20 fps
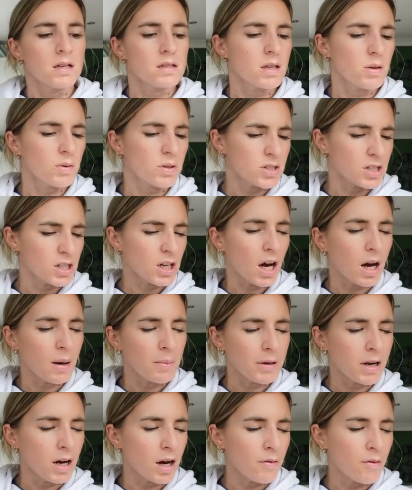So we're going to do
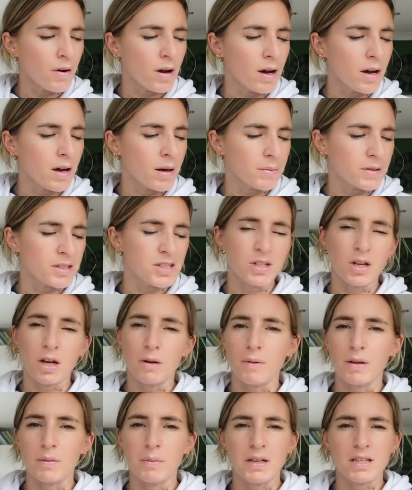carbonara, I'm going to do
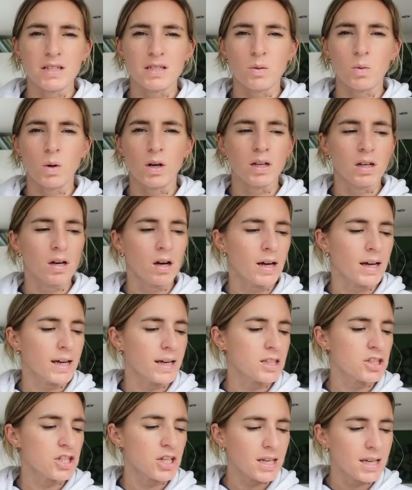homemade pizza one
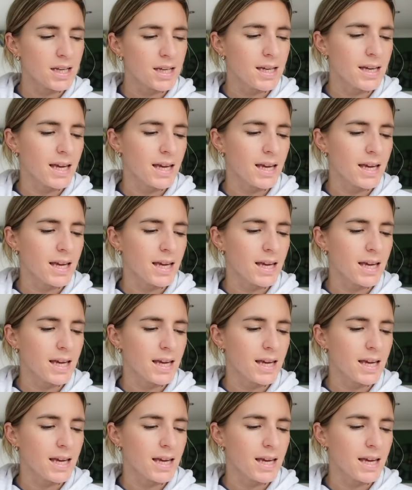night, chicken